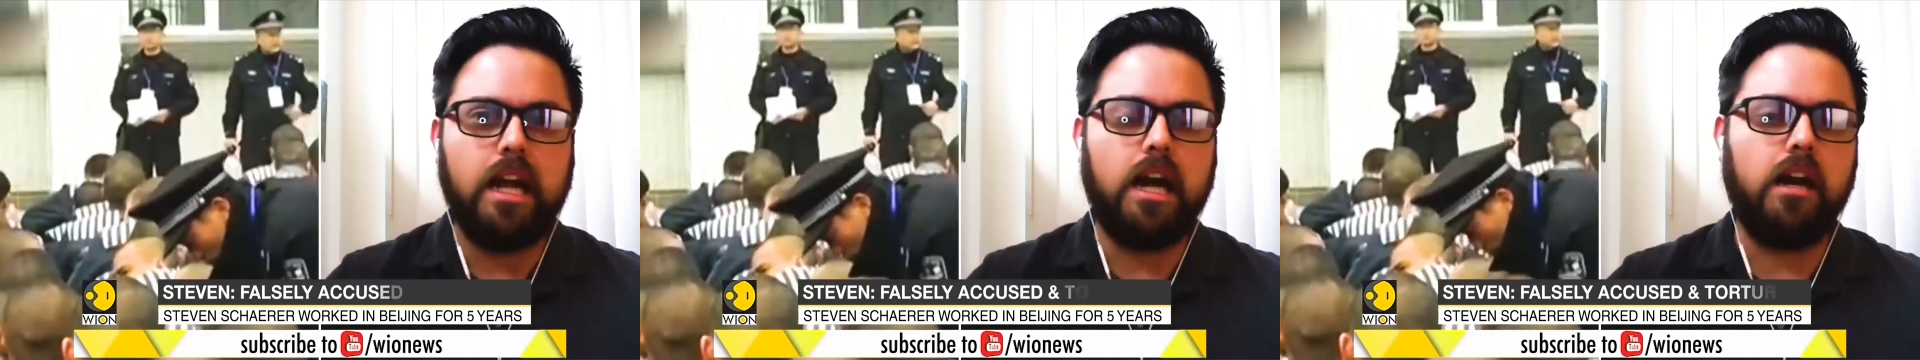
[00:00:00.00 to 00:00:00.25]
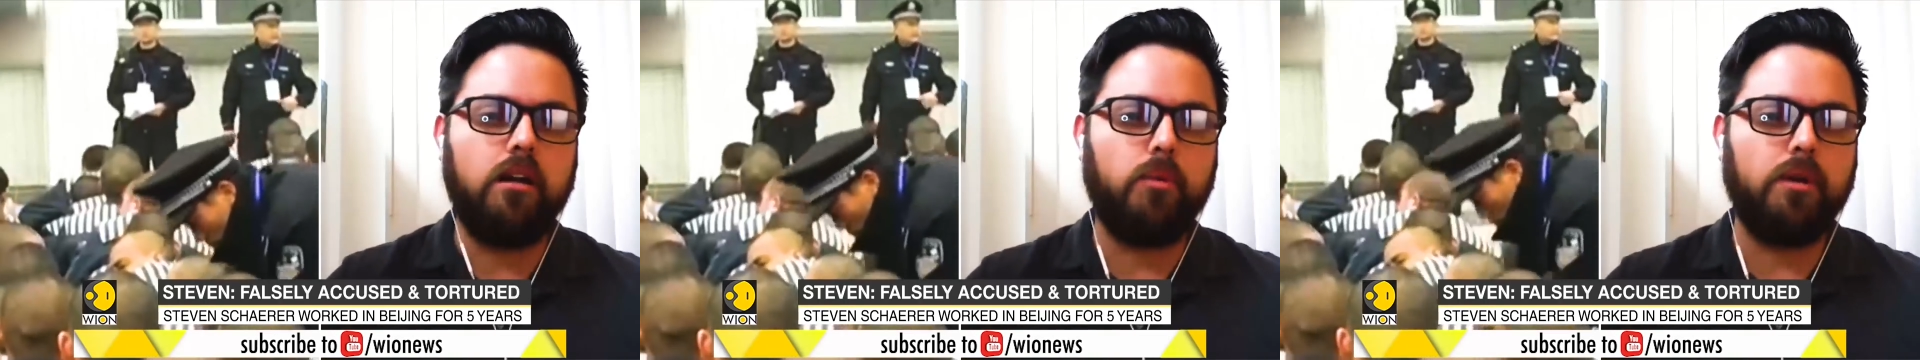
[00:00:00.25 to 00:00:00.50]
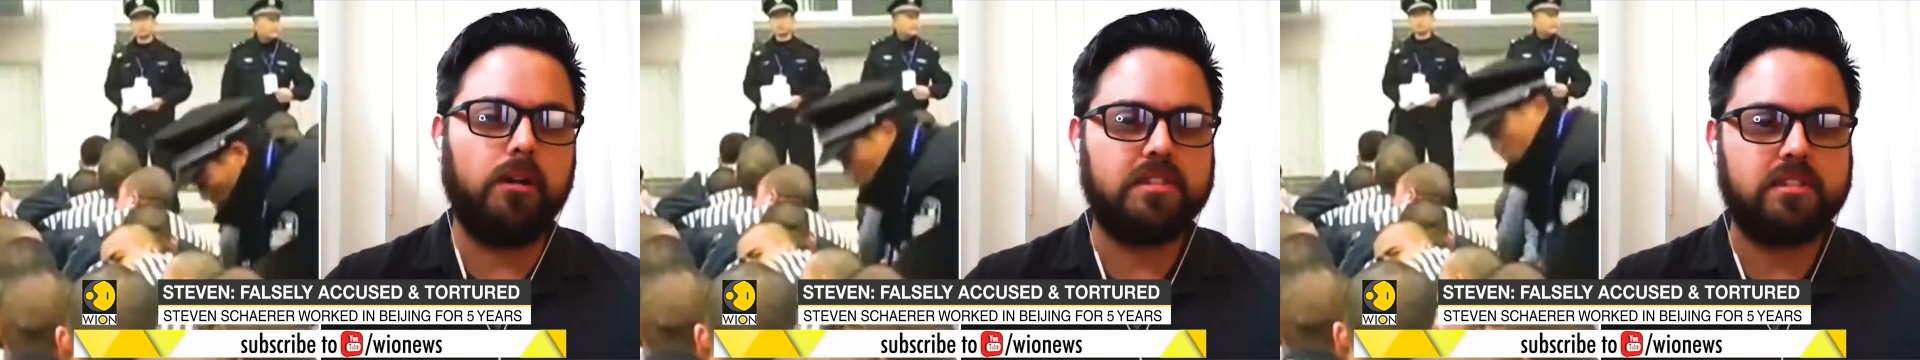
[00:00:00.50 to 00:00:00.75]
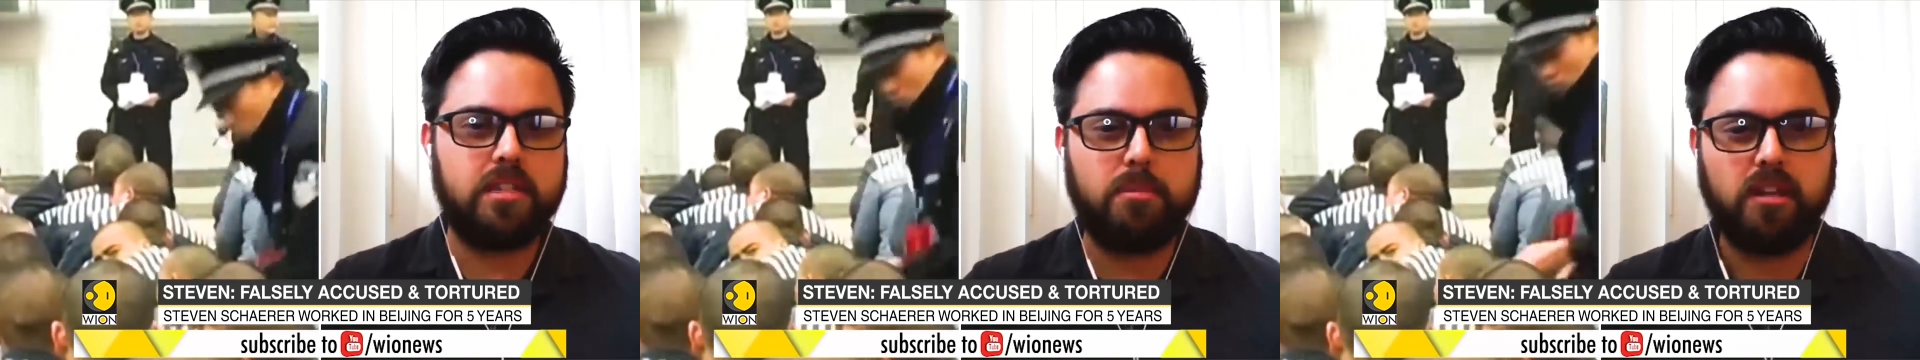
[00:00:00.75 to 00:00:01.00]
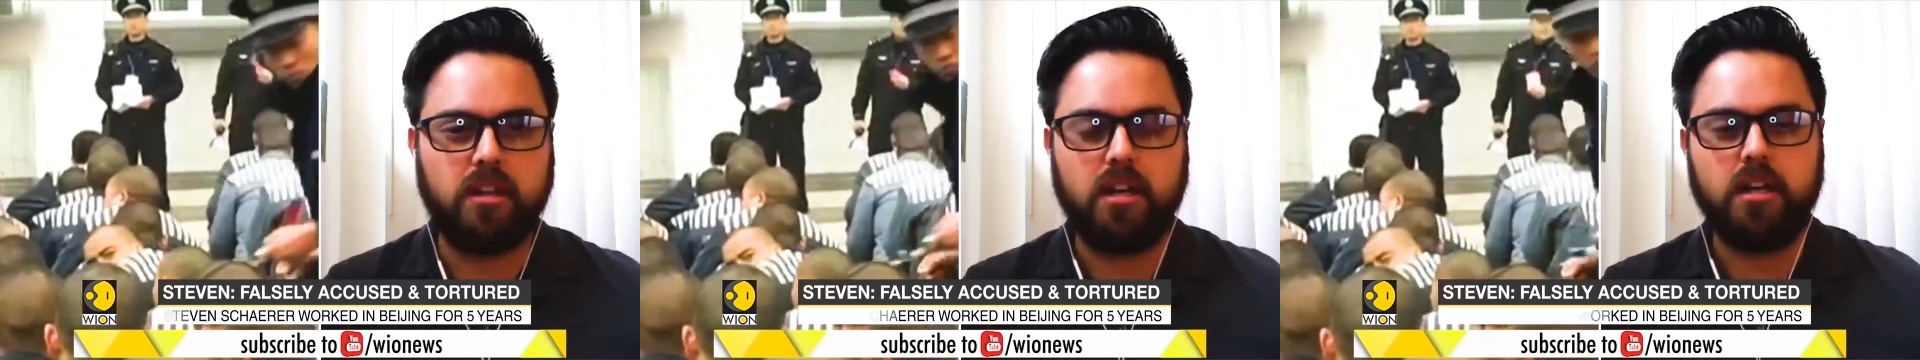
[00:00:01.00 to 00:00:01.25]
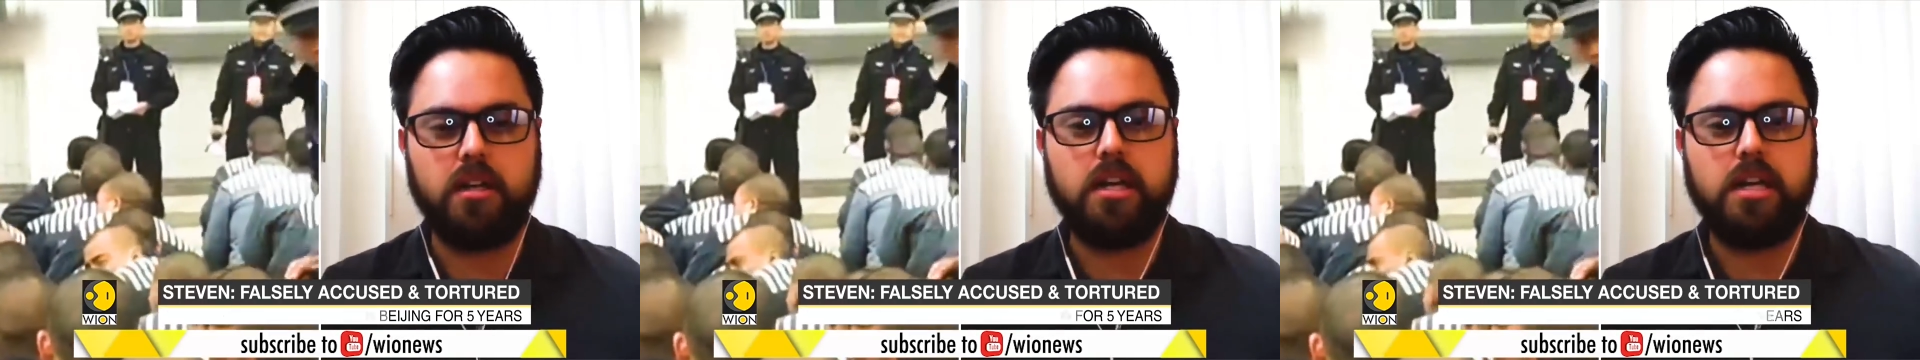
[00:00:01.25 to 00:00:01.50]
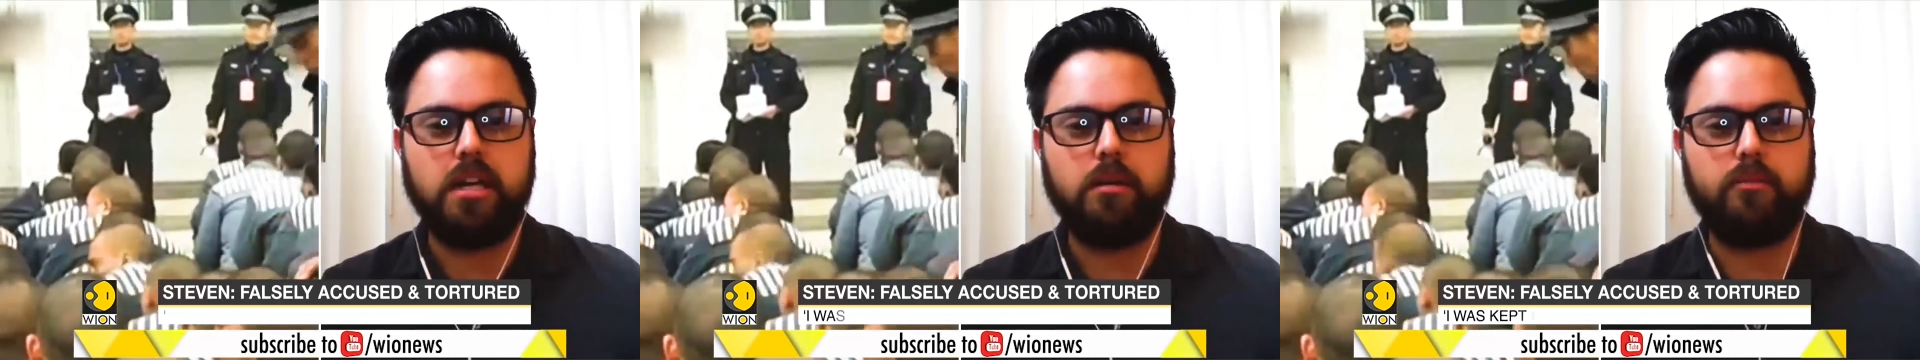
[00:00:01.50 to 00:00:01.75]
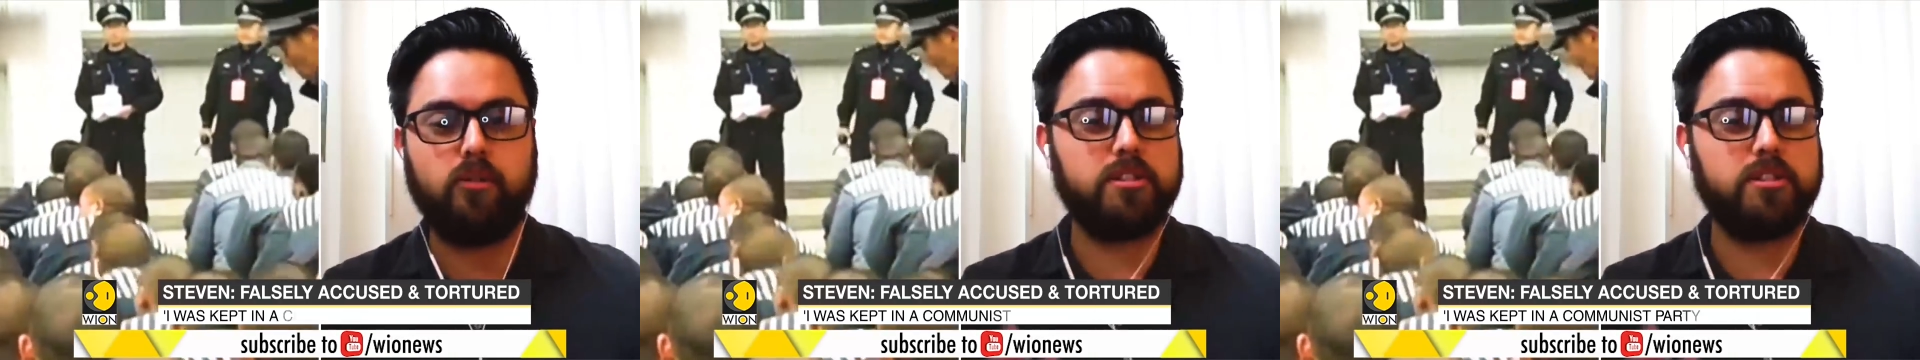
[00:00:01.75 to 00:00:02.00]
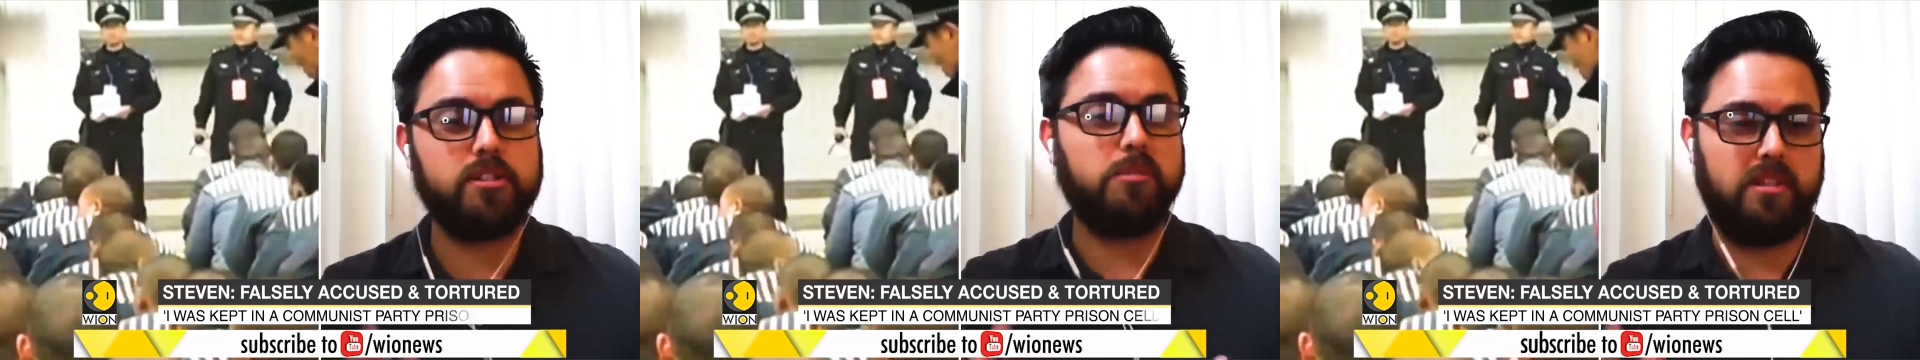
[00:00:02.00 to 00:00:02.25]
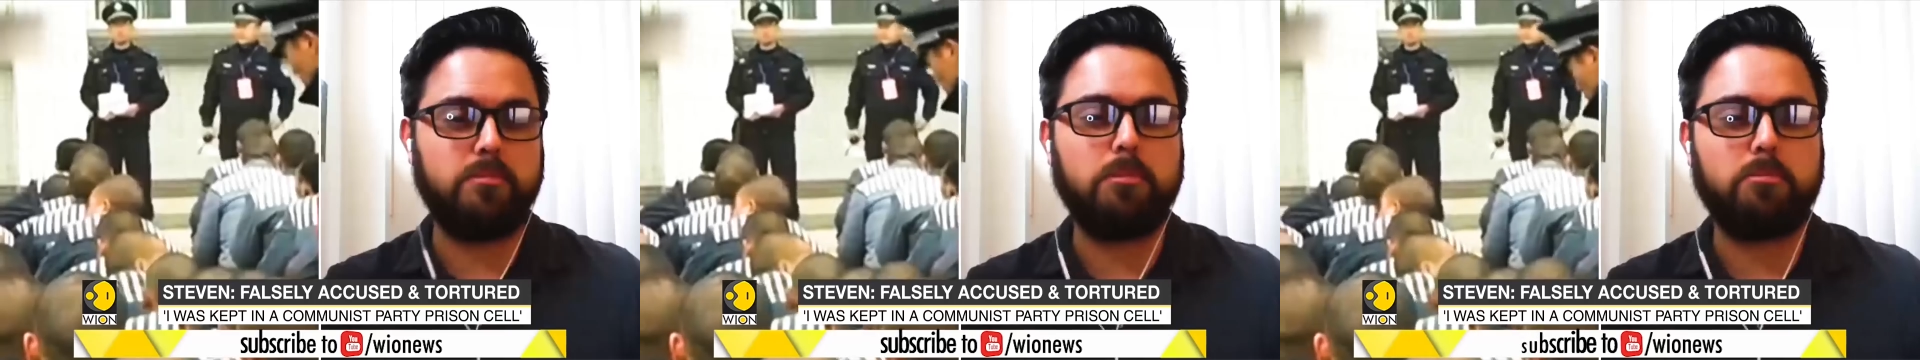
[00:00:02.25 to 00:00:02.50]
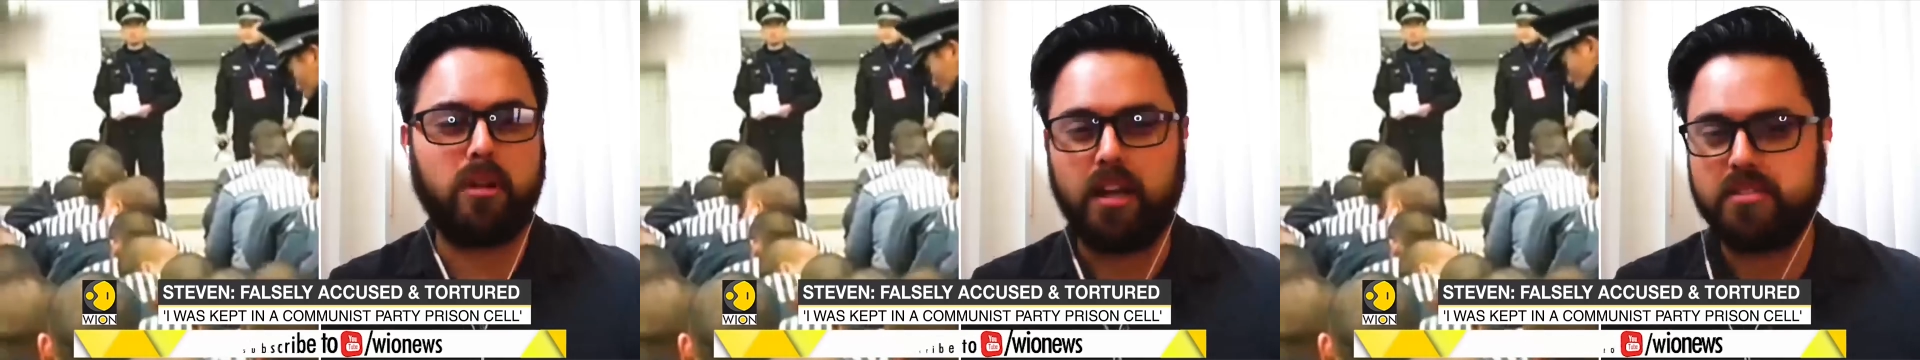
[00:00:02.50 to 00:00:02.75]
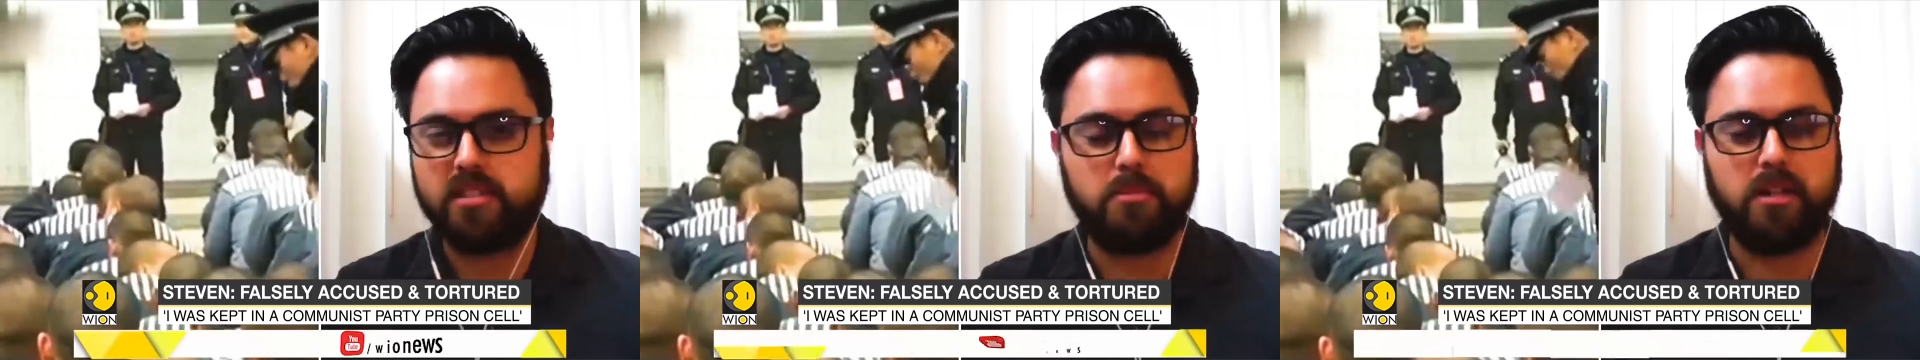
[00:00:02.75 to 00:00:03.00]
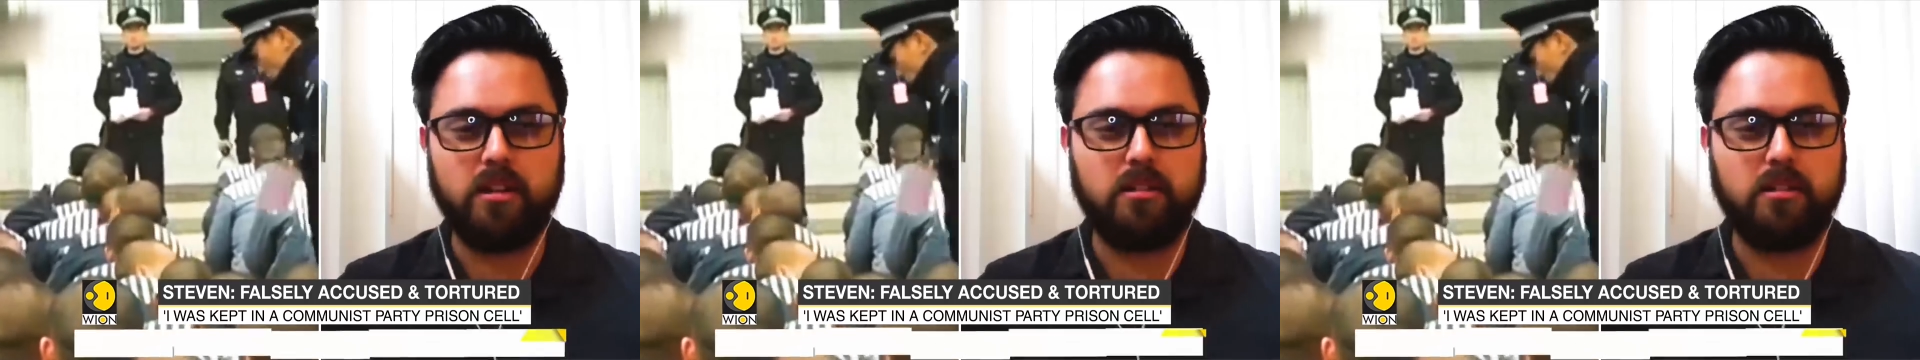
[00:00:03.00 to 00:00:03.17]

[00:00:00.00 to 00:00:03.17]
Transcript: Uh, we are sleeping on um, forcibly sleep deprived, sleeping